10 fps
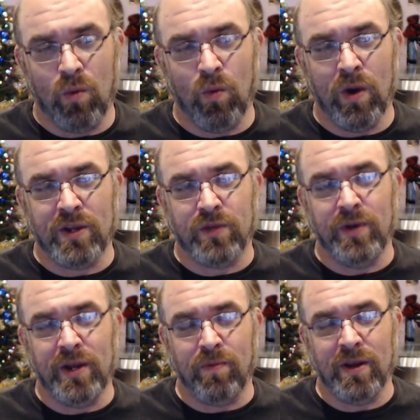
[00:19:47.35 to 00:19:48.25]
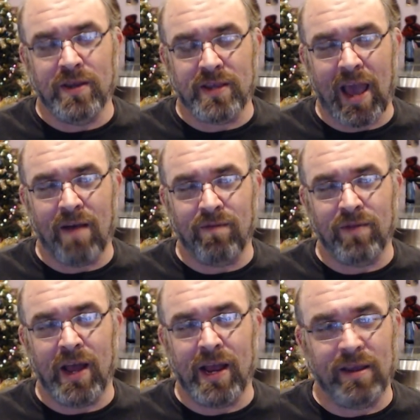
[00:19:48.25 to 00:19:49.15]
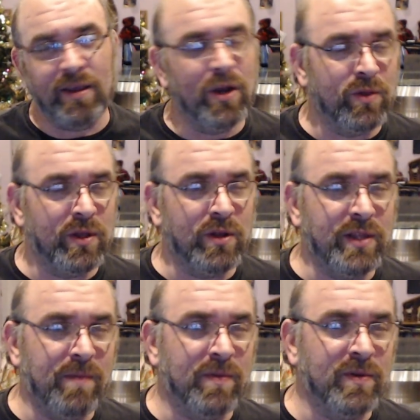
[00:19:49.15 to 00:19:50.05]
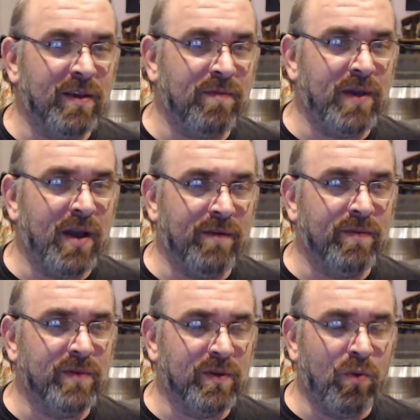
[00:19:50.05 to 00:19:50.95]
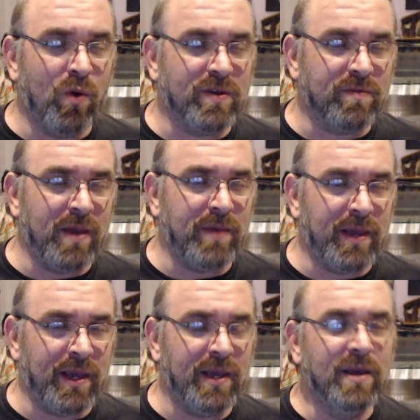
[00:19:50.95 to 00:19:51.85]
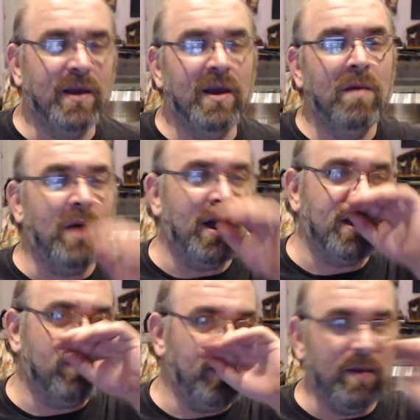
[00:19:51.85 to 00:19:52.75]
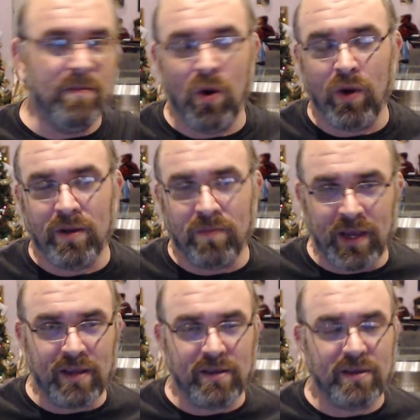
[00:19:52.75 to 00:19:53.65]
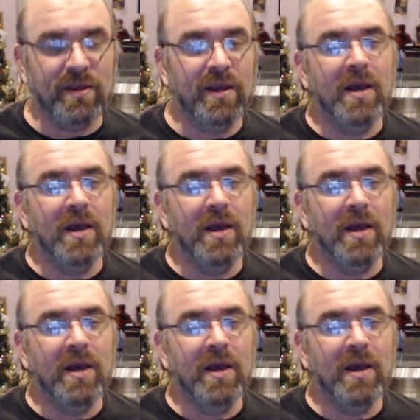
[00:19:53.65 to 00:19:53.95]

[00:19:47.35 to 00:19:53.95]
whereas 3D prints have, like, little dimples left behind from supports, maybe possibly a broken piece.